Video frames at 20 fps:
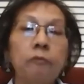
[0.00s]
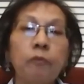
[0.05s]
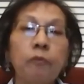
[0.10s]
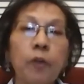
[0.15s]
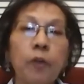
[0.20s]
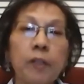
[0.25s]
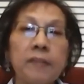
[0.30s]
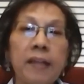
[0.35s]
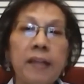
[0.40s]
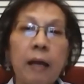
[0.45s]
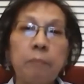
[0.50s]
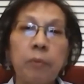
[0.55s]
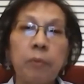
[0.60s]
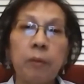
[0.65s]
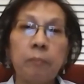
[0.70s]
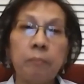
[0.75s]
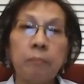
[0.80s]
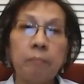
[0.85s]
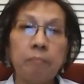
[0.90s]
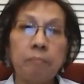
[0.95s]
For
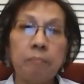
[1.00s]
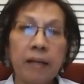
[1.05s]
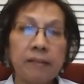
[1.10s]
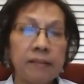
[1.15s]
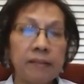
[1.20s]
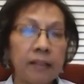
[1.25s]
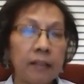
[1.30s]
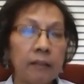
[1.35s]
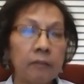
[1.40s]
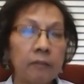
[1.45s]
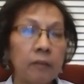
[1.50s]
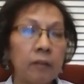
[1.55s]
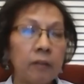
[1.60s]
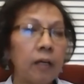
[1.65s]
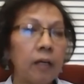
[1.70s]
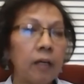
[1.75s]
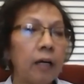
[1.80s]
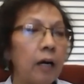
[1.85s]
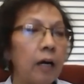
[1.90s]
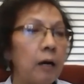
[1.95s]
example, Mexican
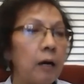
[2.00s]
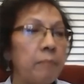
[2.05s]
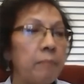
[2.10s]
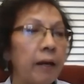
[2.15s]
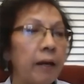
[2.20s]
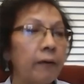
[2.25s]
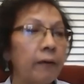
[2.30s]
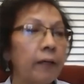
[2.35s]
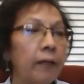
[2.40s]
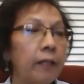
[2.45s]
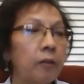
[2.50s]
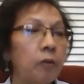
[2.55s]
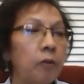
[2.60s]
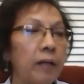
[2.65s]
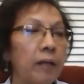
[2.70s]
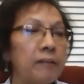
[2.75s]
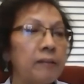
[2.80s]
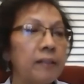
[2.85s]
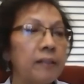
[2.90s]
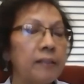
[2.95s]
American
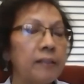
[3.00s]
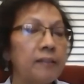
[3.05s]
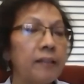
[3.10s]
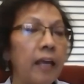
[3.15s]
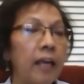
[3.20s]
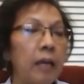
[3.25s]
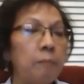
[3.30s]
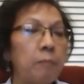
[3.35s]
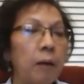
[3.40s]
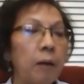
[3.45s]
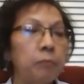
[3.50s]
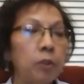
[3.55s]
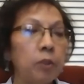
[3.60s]
residents came up